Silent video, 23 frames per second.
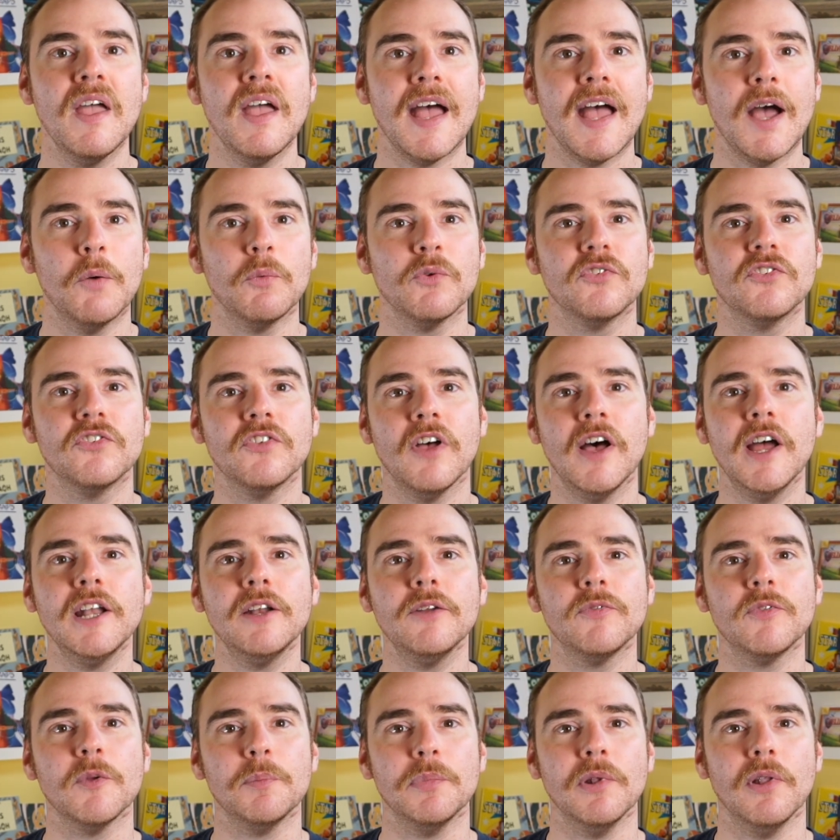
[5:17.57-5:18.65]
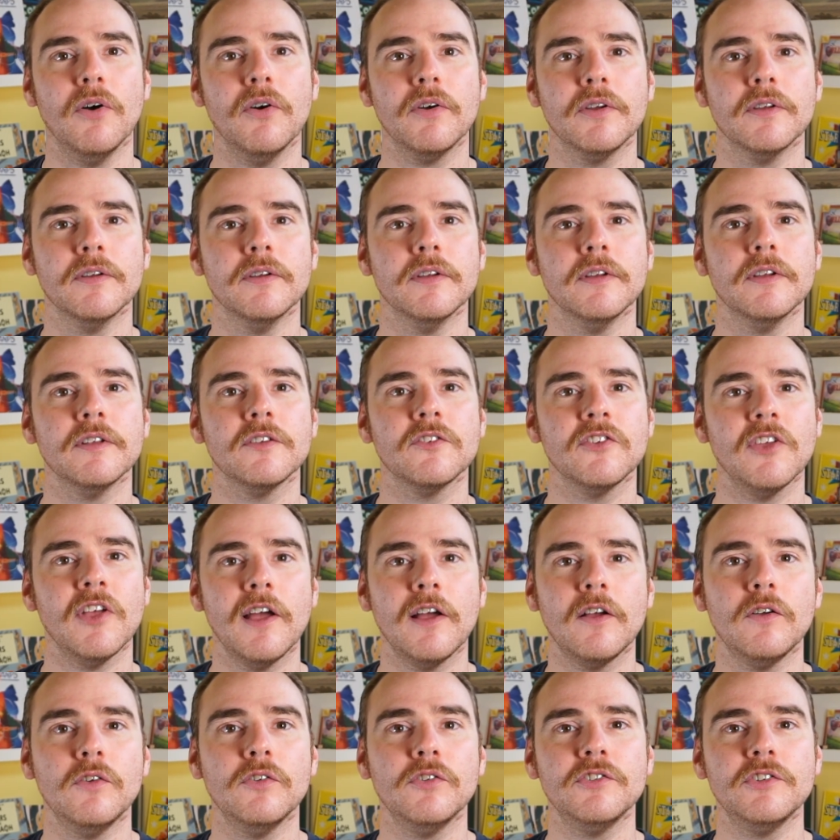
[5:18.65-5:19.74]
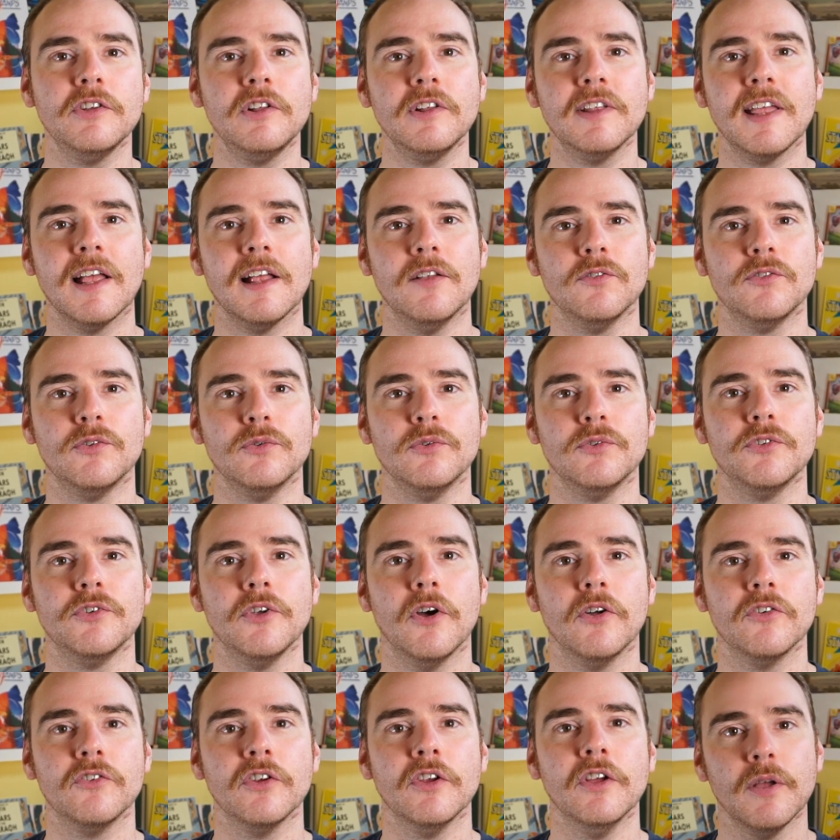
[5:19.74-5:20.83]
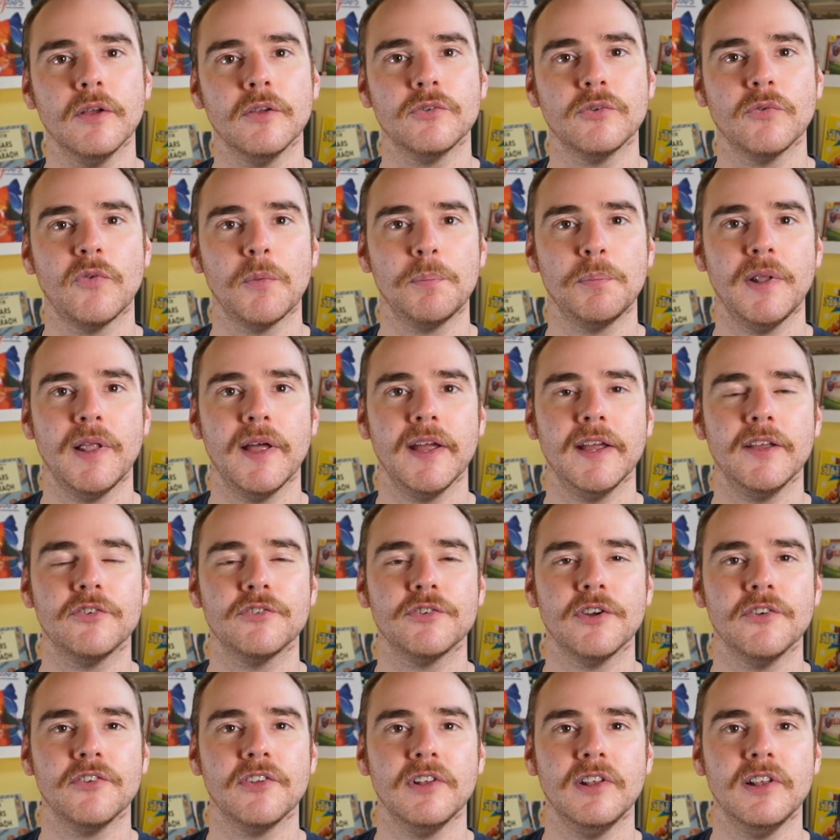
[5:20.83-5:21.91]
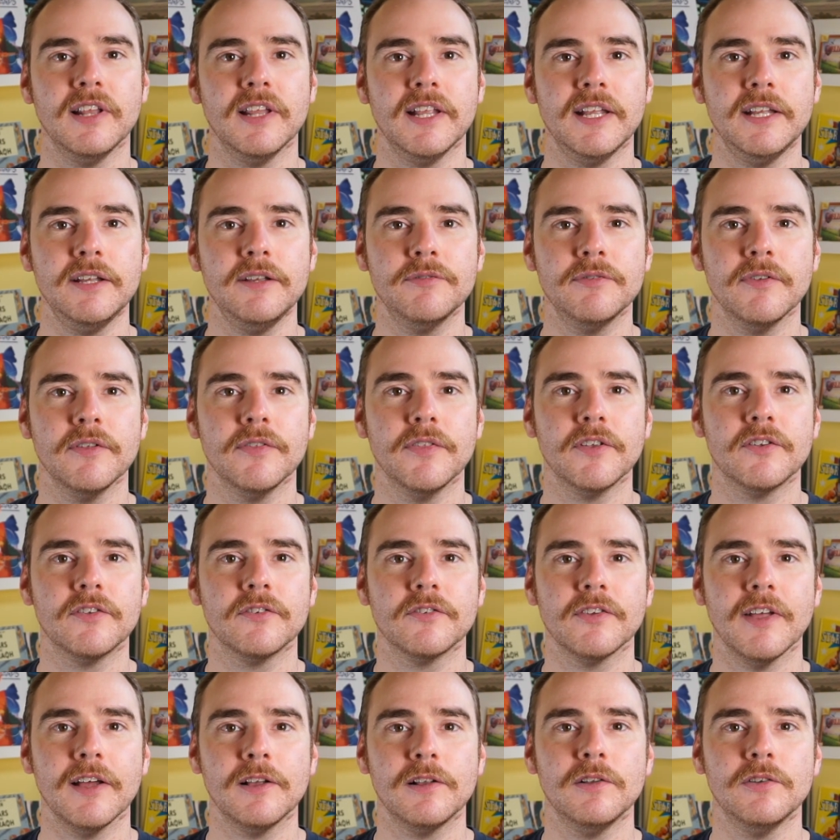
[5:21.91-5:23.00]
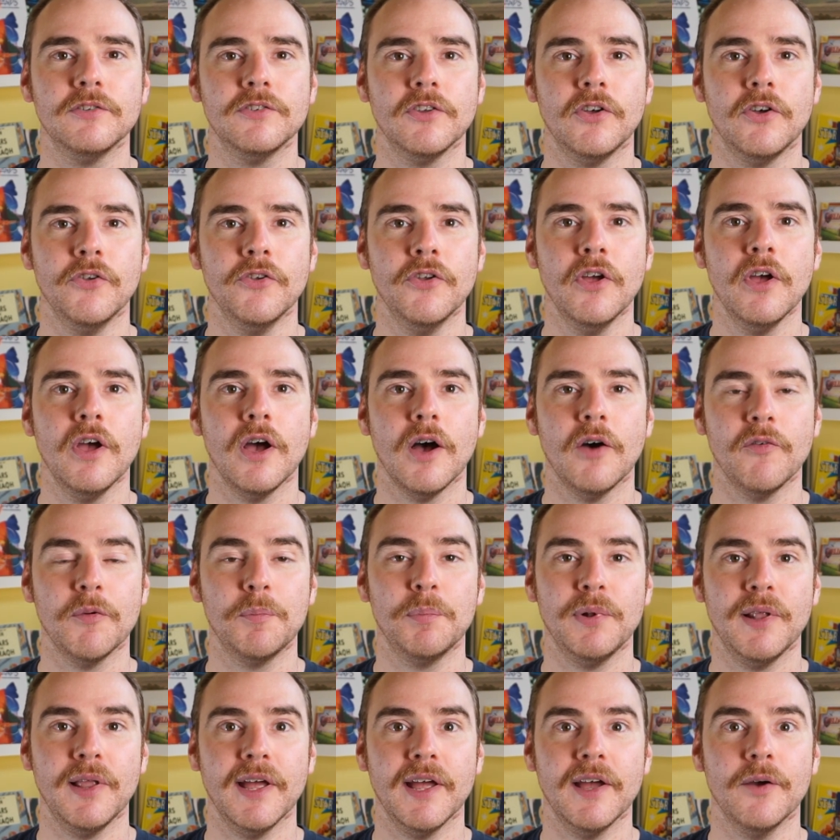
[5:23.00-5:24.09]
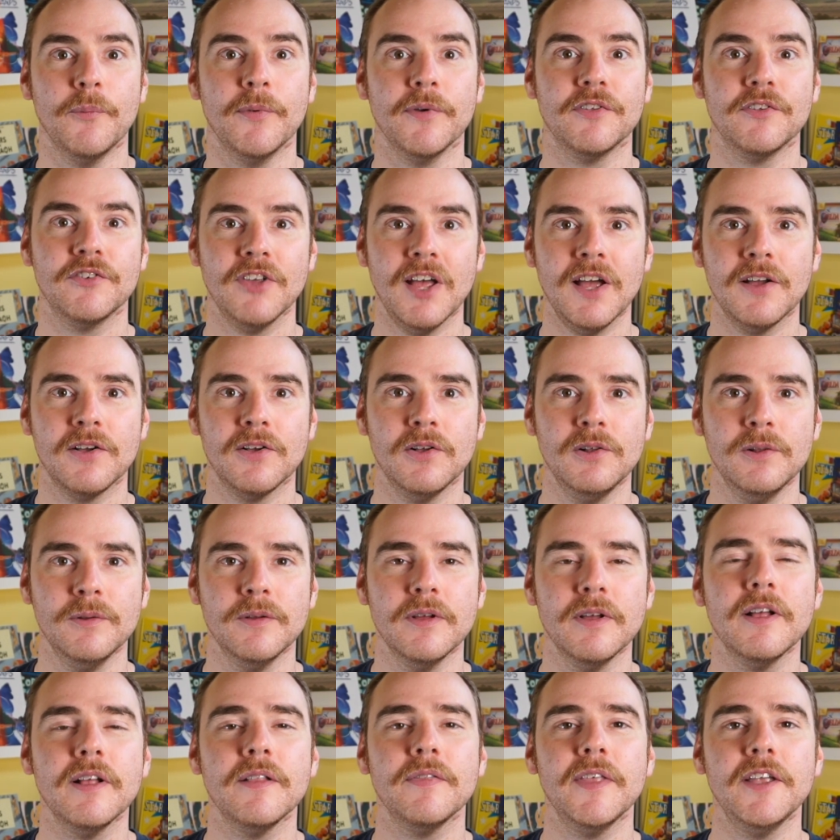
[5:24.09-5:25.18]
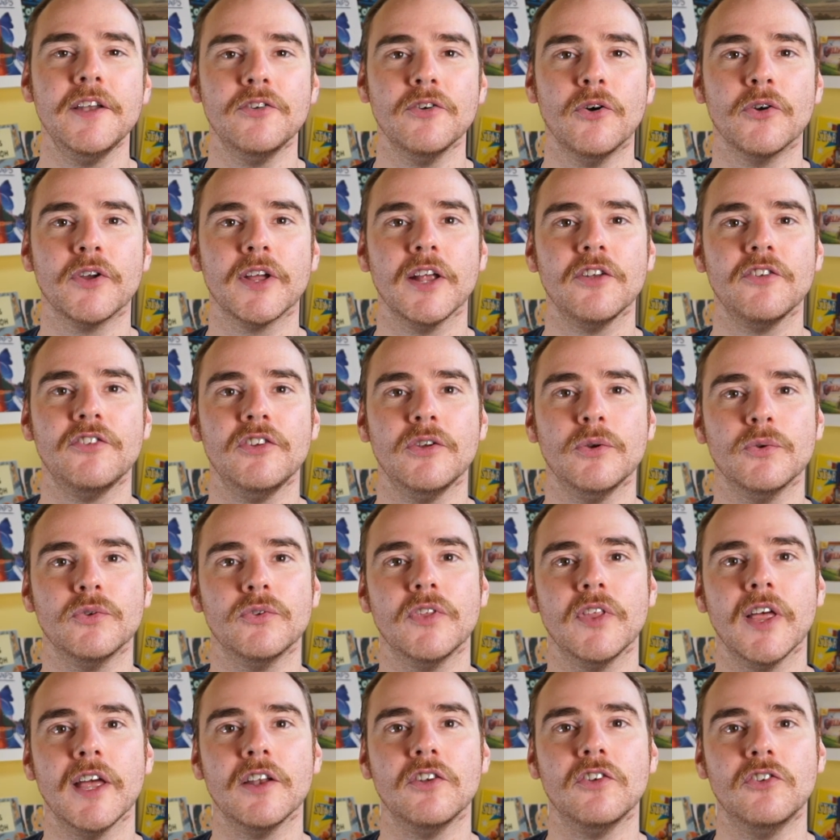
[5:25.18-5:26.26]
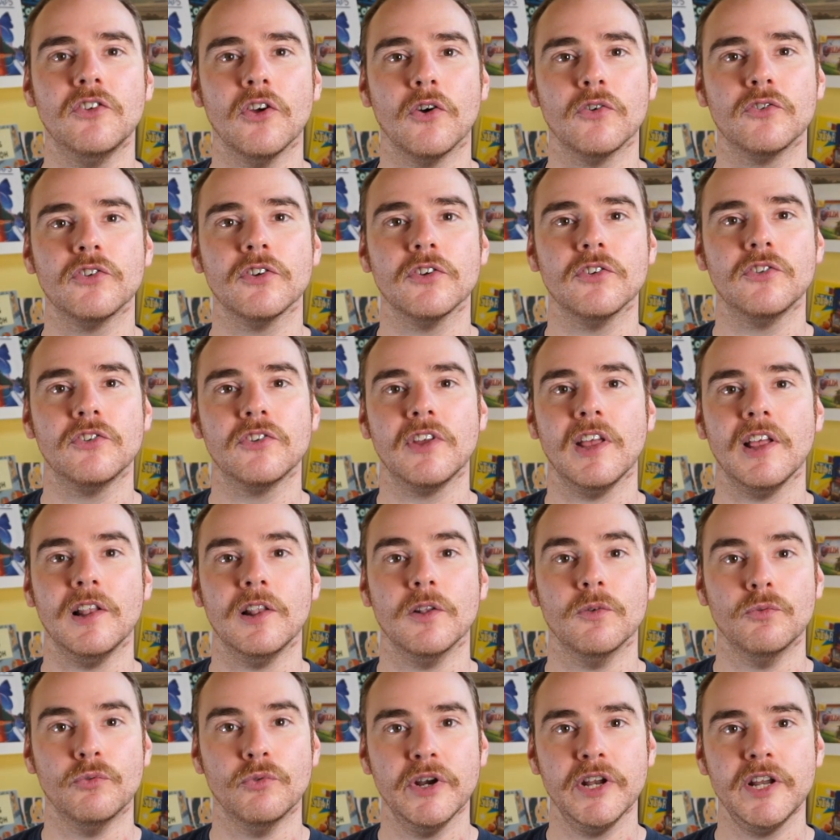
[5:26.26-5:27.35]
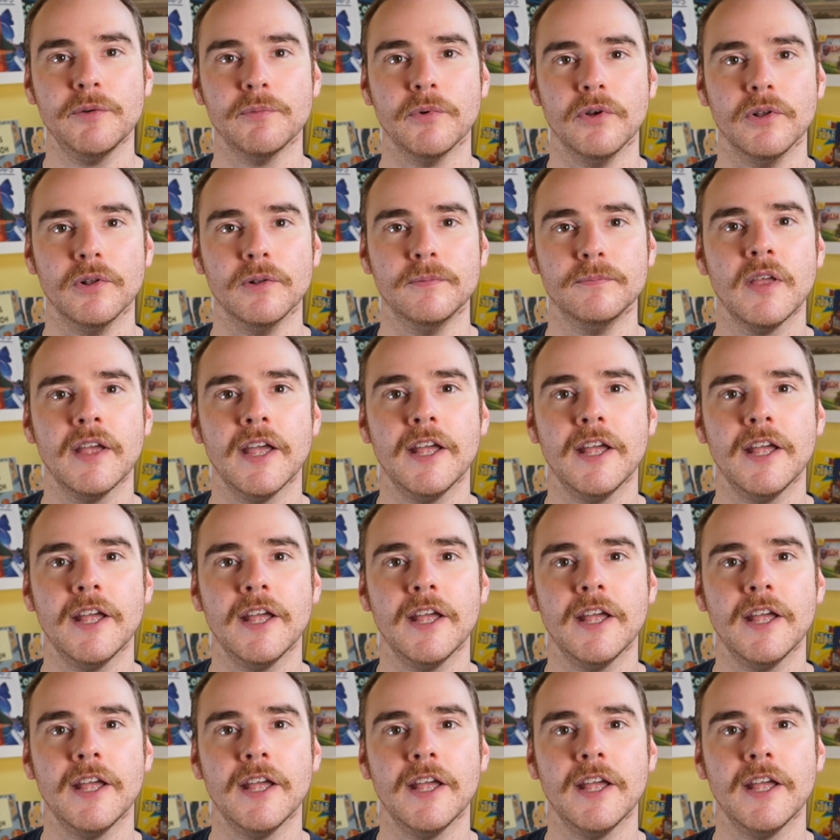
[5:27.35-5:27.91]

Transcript: Outside of the block, tackle still cancels dodge, so if a player is trying to leave the tackle zone of a player with tackle, they don't get to use their dodge skill reroll.